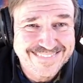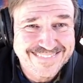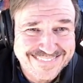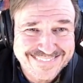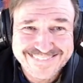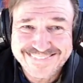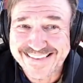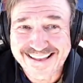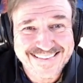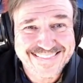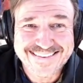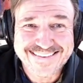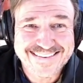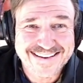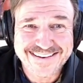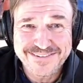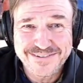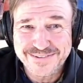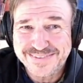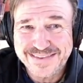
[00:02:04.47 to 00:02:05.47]
Not that
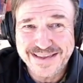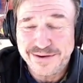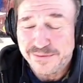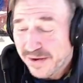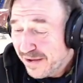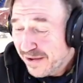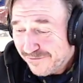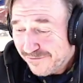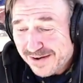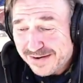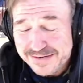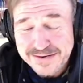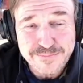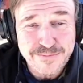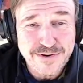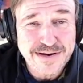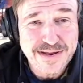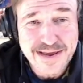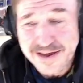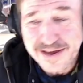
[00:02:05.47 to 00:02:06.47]
I do it that way. In fact, I'm
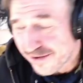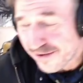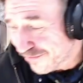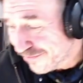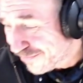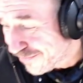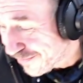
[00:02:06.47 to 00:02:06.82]
going to have,